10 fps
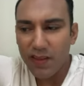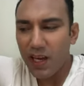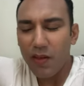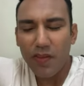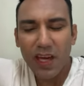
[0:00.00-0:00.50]
They
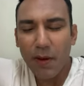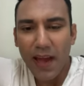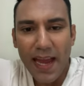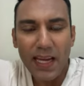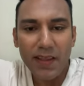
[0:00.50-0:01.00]
can't think
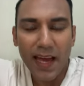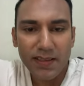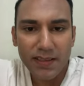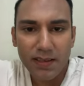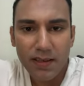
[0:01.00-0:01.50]
about any of
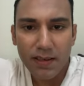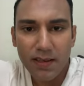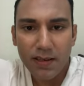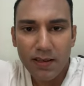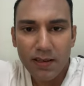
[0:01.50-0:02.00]
that.
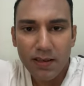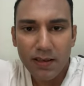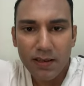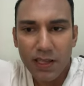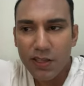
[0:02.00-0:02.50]

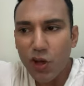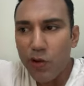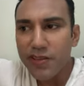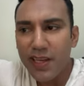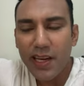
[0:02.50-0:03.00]
They're just
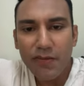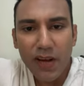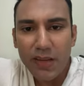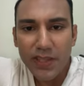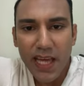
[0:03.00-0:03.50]
constantly in a
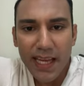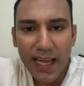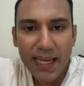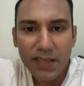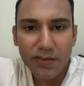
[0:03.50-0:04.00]
fight for their
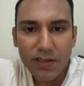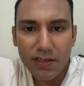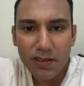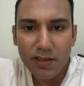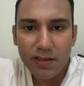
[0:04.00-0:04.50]
lives.